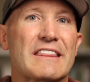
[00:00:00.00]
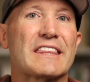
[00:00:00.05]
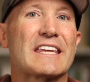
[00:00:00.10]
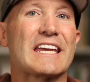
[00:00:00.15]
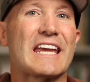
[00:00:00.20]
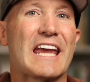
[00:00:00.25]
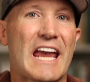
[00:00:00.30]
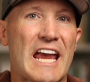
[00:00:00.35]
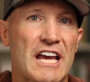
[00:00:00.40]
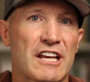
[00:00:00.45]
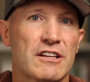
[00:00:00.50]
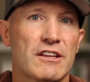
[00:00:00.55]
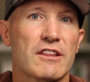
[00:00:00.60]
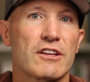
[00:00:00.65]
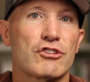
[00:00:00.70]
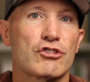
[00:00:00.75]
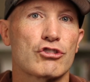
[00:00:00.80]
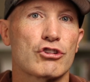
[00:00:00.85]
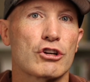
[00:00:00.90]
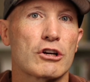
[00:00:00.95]
at the end of
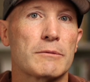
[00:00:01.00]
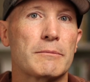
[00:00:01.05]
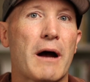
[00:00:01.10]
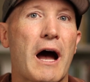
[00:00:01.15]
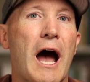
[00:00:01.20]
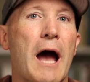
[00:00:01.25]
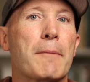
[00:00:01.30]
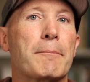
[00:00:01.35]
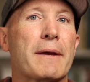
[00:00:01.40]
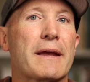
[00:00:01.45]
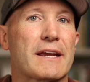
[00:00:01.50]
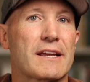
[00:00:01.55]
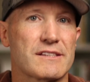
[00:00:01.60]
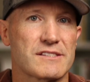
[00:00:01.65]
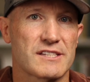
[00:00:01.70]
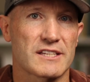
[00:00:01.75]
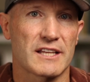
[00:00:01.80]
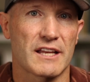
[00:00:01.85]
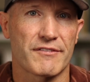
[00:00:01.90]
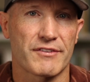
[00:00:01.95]
the term, I'm making
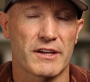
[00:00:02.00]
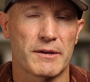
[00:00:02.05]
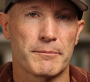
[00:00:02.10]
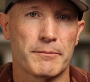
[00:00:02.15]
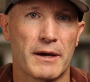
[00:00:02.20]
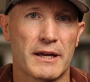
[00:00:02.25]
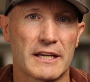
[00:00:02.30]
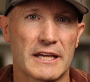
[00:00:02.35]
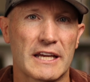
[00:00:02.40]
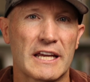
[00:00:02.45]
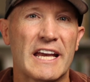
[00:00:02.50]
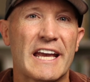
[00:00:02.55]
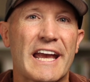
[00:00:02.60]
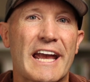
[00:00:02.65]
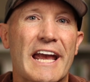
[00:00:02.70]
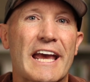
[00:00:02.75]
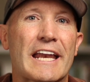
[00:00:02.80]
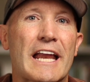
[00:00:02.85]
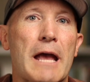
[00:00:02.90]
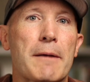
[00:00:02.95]
significant money.
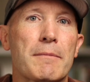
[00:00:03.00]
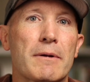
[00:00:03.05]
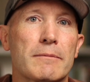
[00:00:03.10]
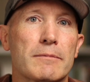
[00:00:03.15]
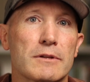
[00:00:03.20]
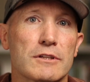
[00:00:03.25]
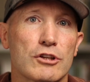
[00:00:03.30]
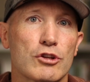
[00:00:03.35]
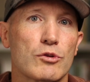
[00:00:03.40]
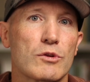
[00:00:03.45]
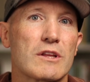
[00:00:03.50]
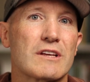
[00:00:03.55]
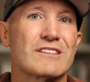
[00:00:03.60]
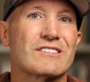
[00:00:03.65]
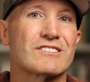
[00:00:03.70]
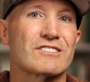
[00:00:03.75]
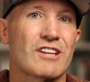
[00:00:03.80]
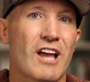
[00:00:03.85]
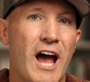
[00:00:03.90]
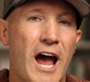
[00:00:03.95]
And I'm able to do
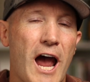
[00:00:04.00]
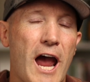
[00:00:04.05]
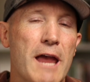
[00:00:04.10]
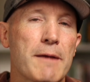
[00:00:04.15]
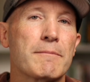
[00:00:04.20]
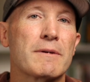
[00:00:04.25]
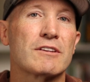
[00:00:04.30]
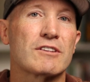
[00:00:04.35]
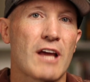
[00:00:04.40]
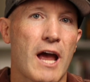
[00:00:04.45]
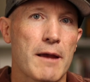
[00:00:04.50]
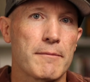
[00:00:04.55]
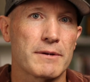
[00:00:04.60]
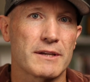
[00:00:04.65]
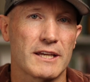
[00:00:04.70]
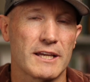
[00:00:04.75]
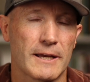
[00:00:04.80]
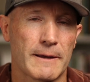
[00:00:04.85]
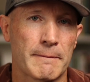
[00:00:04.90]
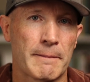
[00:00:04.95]
this time and time
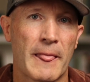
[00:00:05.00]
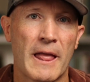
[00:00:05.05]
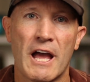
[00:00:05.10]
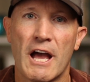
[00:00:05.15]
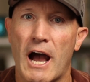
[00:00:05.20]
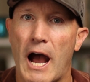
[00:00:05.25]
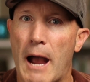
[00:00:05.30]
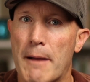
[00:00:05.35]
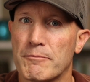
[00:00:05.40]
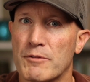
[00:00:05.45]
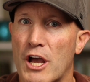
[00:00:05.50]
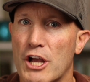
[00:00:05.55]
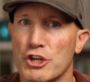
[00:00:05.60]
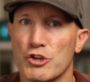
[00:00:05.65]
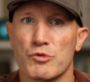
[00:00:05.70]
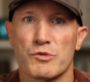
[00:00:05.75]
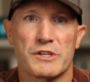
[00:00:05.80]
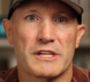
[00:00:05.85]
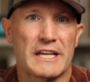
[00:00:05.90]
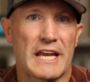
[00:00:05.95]
again. I'm not
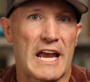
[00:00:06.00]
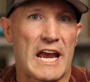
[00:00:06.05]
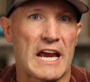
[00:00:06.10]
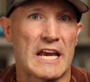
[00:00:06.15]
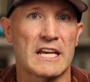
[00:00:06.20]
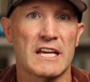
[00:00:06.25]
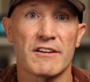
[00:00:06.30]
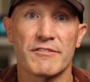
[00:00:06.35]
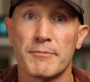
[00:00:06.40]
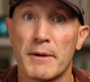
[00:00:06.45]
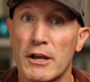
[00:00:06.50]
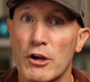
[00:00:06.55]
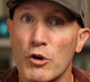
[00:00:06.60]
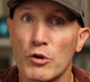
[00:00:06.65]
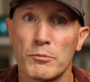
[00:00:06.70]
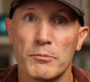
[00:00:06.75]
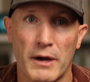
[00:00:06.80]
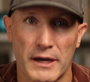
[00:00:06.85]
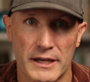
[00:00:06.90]
using any of my own